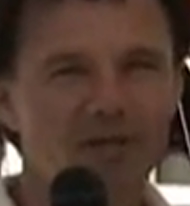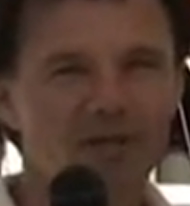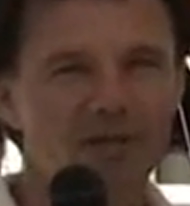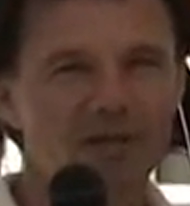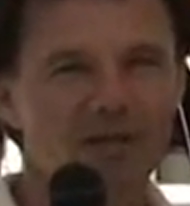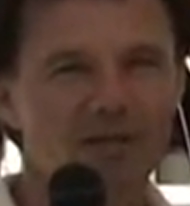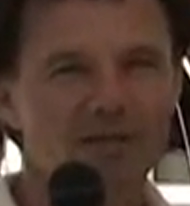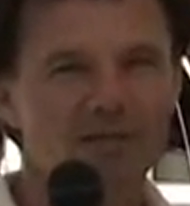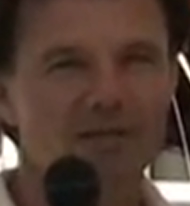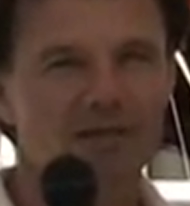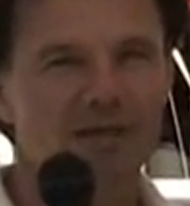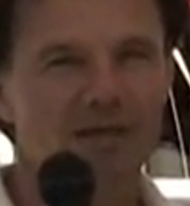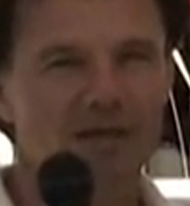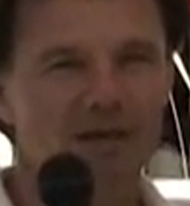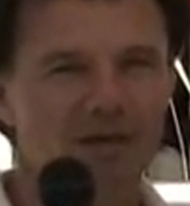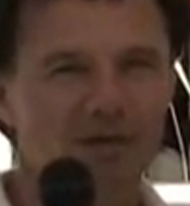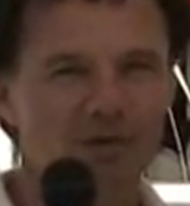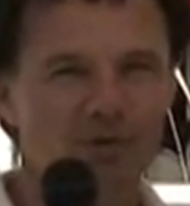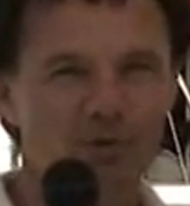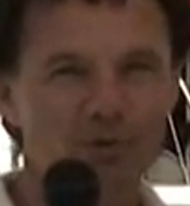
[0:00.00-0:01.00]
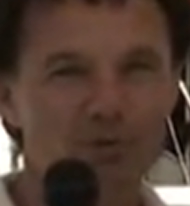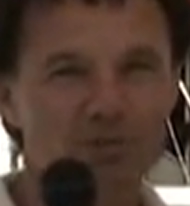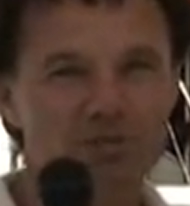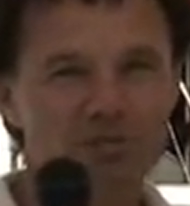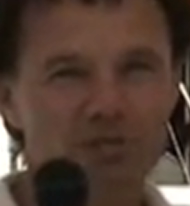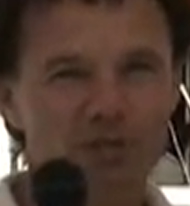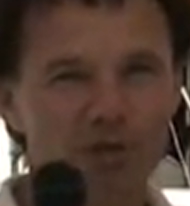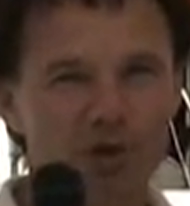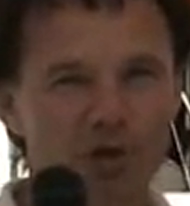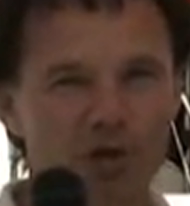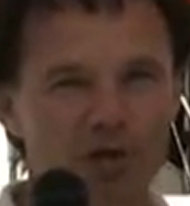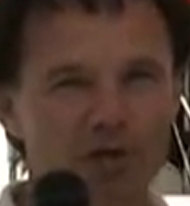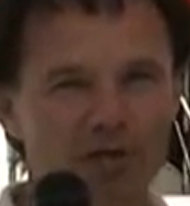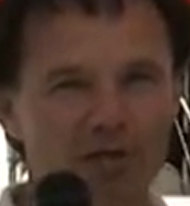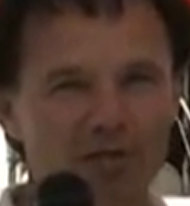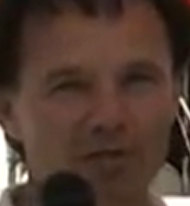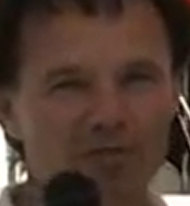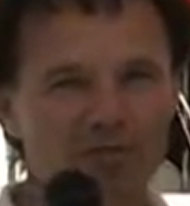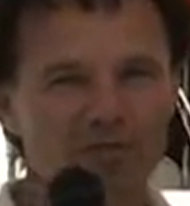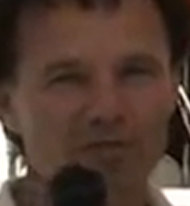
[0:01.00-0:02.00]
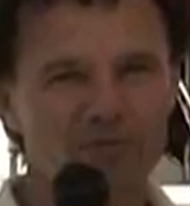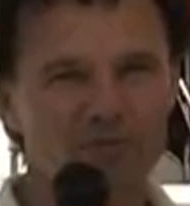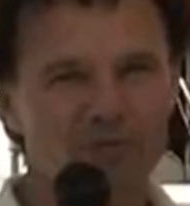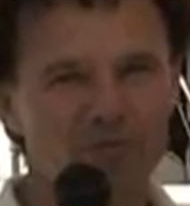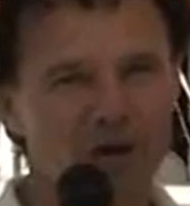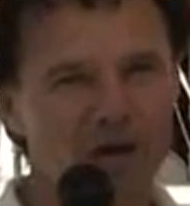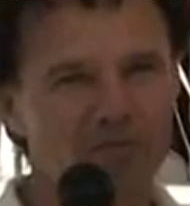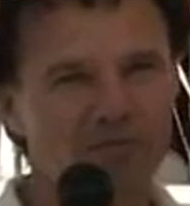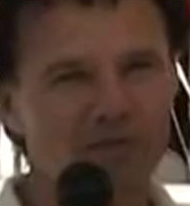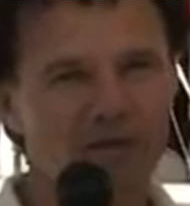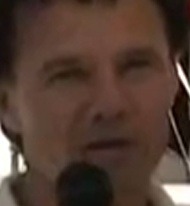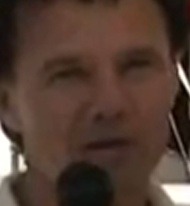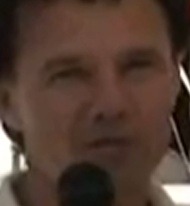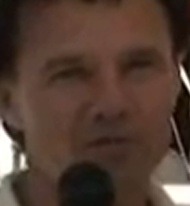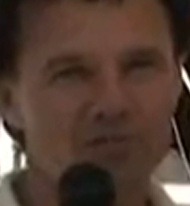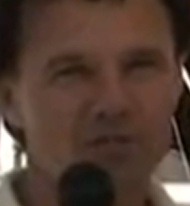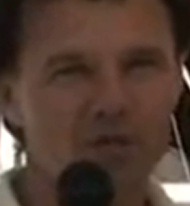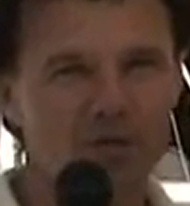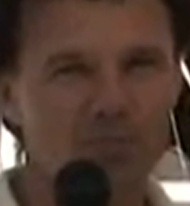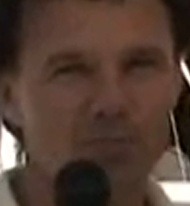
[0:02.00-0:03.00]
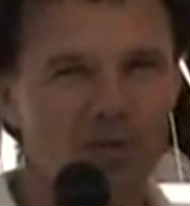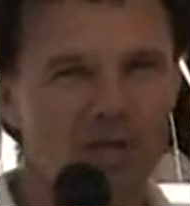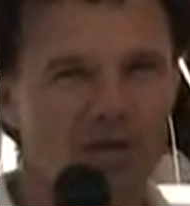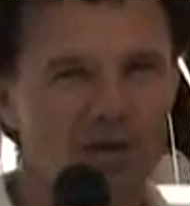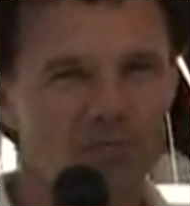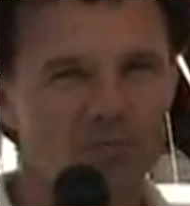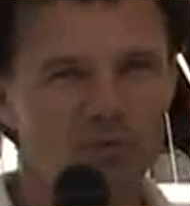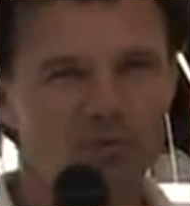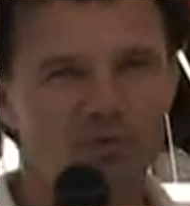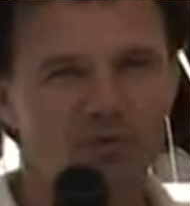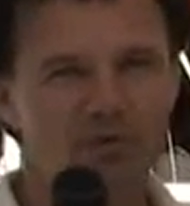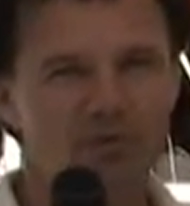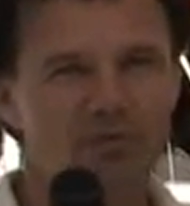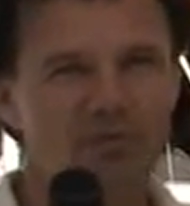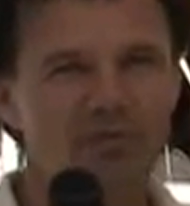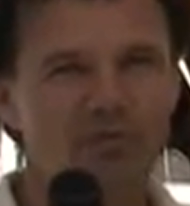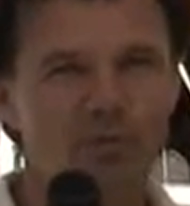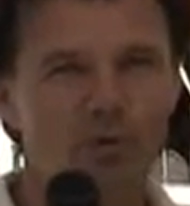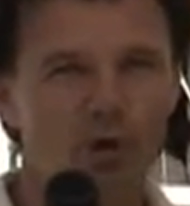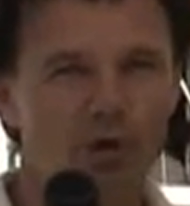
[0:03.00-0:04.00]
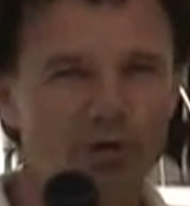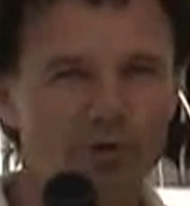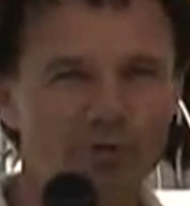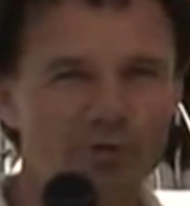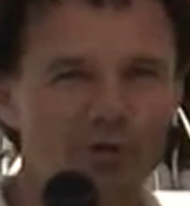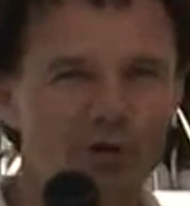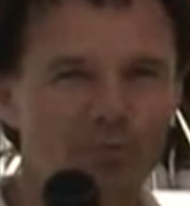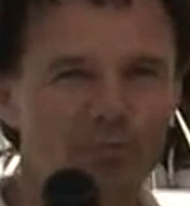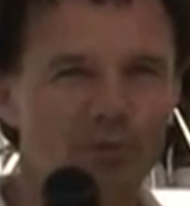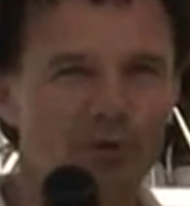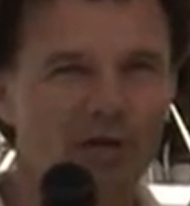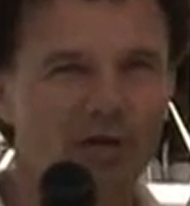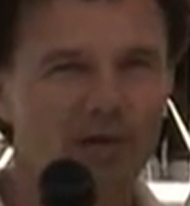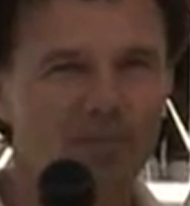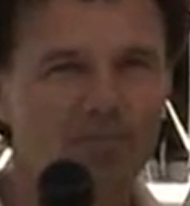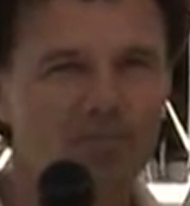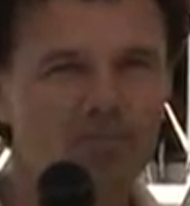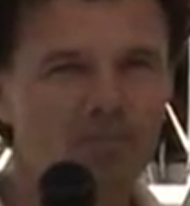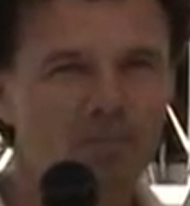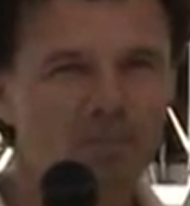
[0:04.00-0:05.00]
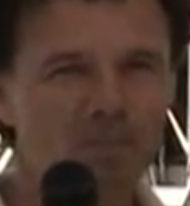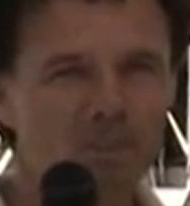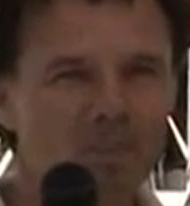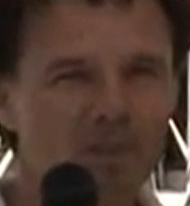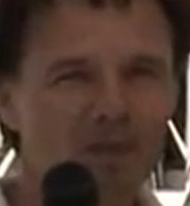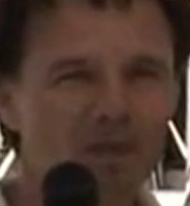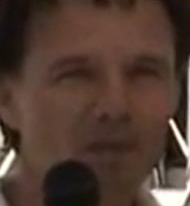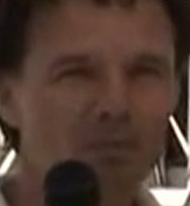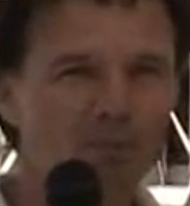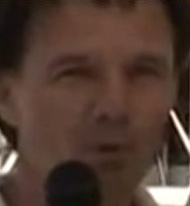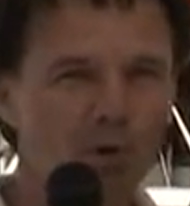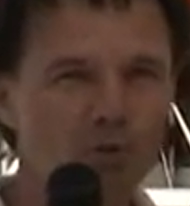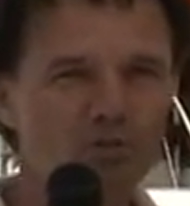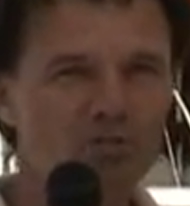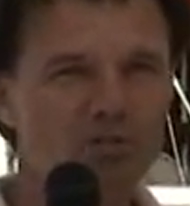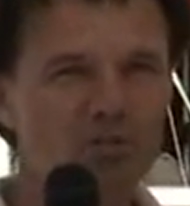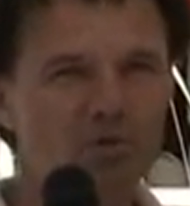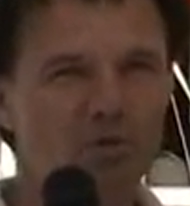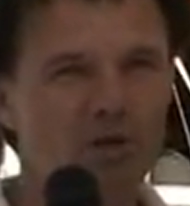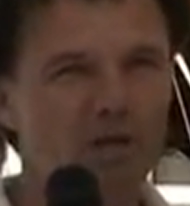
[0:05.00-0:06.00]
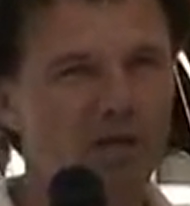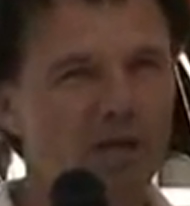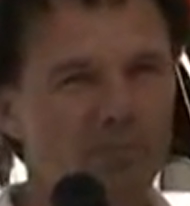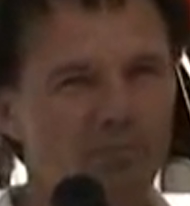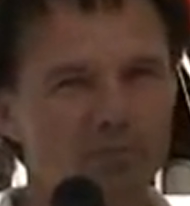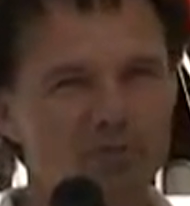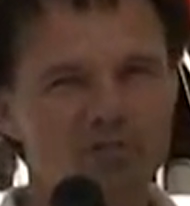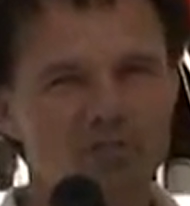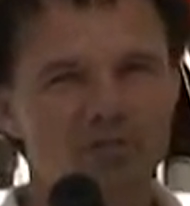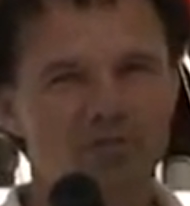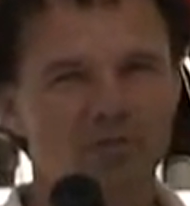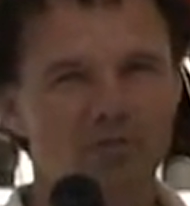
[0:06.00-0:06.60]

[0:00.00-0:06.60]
It uh, cruises along at 5,000 RPM to 5,400 RPM. Most of the way up was at